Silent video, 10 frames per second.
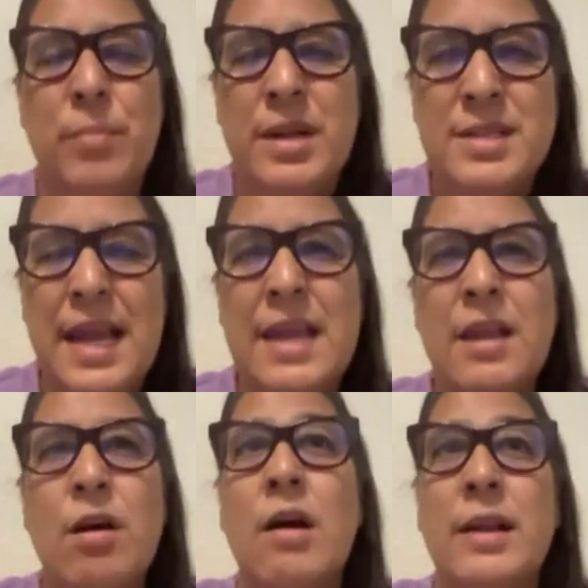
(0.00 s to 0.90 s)
but it's
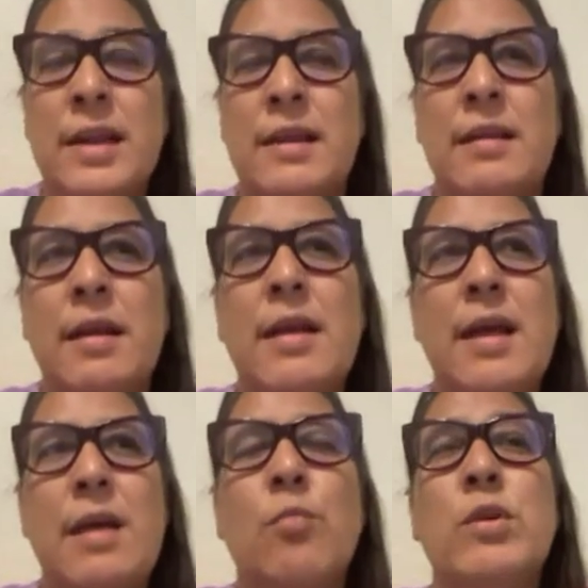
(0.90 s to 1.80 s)
hanging on
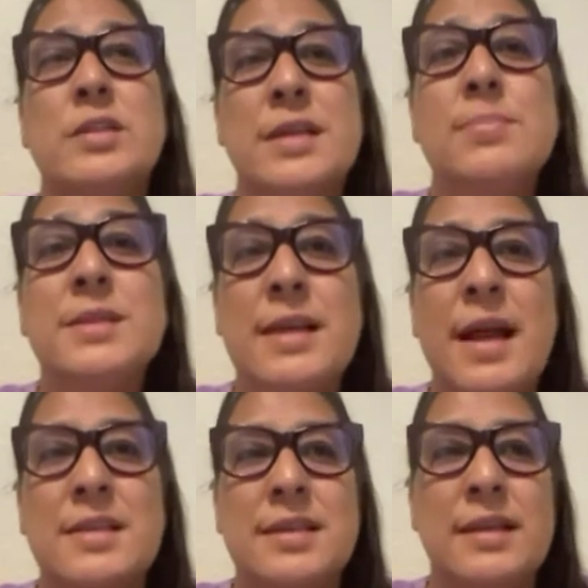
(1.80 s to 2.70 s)
and we're
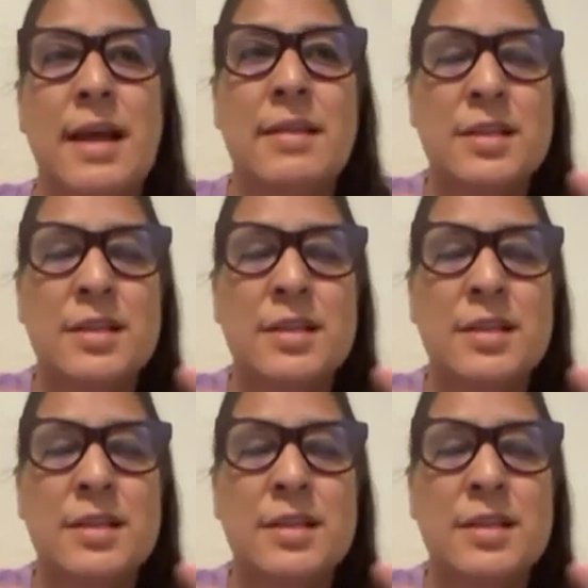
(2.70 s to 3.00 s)
subsidizing that.